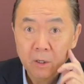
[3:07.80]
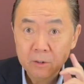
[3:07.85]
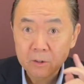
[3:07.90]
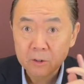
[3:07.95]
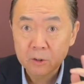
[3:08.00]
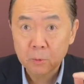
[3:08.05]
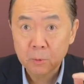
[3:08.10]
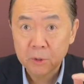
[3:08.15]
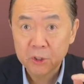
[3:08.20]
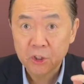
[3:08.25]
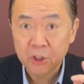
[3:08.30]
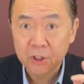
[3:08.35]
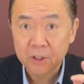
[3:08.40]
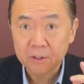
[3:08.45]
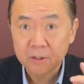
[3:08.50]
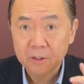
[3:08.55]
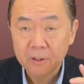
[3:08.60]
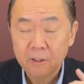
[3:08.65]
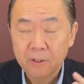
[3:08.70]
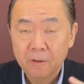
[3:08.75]
swish it,
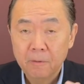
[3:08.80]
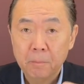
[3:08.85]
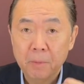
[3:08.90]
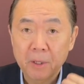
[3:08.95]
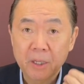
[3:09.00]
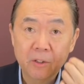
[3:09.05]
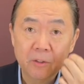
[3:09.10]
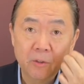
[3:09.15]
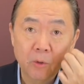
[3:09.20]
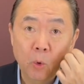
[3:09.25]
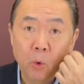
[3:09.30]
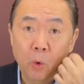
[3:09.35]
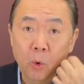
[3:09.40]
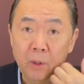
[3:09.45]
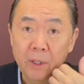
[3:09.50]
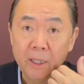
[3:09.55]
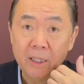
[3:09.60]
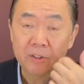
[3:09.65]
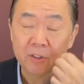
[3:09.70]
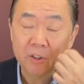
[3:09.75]
because all
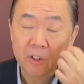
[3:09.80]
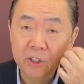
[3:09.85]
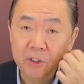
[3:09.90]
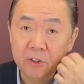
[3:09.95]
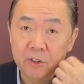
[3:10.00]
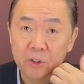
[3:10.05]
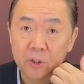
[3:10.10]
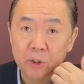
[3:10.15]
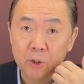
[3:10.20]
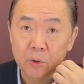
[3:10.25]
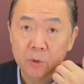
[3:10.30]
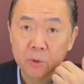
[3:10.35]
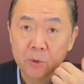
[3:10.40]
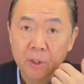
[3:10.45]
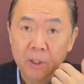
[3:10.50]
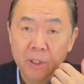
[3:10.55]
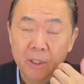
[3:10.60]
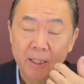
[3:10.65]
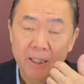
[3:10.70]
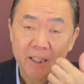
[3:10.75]
that's going to do
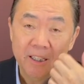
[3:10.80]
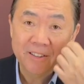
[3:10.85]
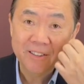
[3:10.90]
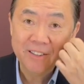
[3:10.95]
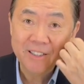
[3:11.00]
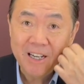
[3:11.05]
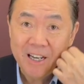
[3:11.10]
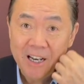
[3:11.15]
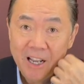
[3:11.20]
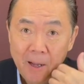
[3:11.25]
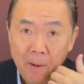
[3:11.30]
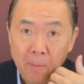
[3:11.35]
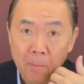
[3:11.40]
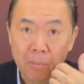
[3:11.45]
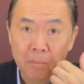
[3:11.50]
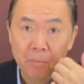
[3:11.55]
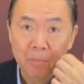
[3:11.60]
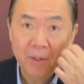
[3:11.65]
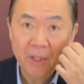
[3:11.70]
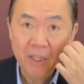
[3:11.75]
is
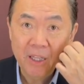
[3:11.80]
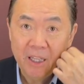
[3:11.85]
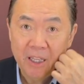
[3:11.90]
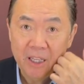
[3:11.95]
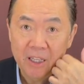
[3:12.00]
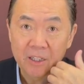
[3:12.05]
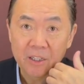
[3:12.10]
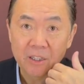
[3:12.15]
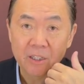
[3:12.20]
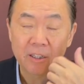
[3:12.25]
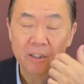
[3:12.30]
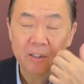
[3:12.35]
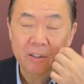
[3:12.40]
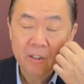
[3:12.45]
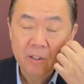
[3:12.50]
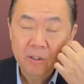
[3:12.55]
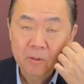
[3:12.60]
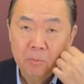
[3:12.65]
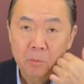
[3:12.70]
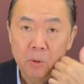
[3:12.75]
numb the inner
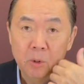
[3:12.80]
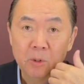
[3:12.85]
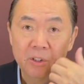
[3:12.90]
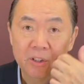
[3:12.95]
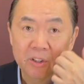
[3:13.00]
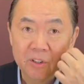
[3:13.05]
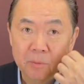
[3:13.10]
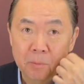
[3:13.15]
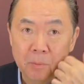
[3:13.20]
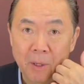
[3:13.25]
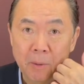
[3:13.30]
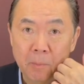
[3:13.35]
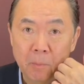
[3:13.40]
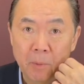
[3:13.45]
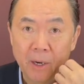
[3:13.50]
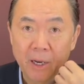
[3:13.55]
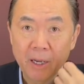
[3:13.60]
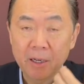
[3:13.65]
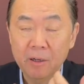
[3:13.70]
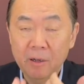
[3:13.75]
mucous
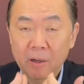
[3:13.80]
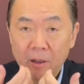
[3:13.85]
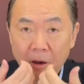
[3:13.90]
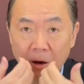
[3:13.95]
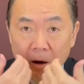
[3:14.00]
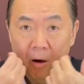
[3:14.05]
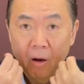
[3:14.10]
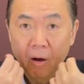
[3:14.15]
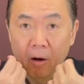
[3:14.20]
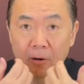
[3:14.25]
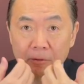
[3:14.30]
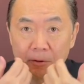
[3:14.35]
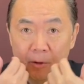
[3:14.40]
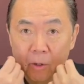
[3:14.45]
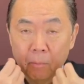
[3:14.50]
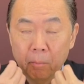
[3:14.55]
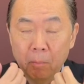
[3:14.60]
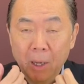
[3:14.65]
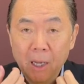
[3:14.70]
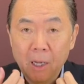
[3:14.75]
membrane of your
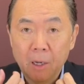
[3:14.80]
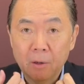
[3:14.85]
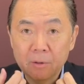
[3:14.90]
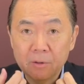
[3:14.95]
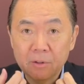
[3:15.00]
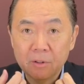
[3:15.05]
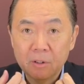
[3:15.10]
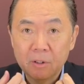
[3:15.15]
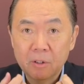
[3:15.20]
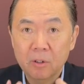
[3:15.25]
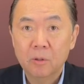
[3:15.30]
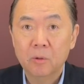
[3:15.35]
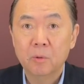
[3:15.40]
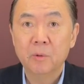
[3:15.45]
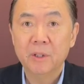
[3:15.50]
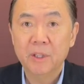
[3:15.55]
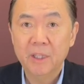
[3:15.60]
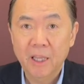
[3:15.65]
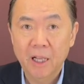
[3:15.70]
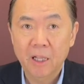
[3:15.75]
mouth
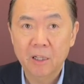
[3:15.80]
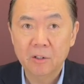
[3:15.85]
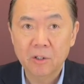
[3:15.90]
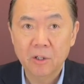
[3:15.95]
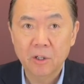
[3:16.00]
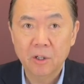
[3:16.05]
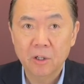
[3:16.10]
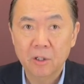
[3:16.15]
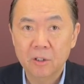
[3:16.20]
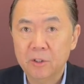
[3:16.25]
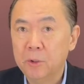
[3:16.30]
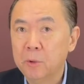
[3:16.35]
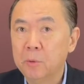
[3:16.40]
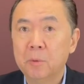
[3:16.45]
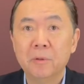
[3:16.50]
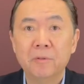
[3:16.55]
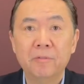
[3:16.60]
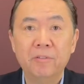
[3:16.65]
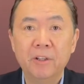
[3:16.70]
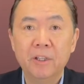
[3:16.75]
with the alcohol. You
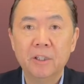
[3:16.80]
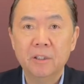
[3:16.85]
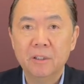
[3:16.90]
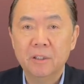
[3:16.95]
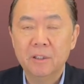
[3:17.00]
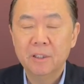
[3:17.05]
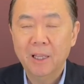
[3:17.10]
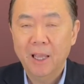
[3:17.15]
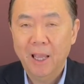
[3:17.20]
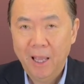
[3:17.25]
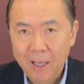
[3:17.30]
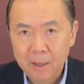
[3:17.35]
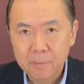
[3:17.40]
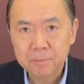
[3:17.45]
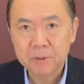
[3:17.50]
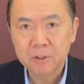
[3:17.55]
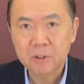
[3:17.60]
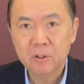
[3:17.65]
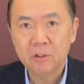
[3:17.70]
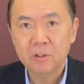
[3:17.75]
will feel
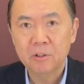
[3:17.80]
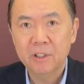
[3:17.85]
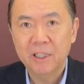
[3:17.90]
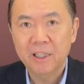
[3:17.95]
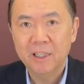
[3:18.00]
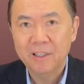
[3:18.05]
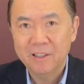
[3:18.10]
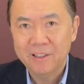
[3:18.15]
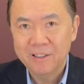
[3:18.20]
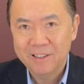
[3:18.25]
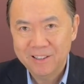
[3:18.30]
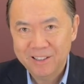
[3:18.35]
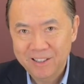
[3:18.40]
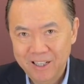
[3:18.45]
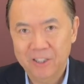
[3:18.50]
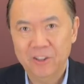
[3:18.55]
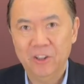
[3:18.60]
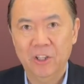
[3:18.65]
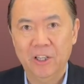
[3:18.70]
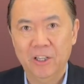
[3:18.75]
absolutely
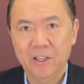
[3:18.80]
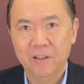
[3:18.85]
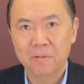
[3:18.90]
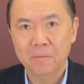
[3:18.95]
nothing.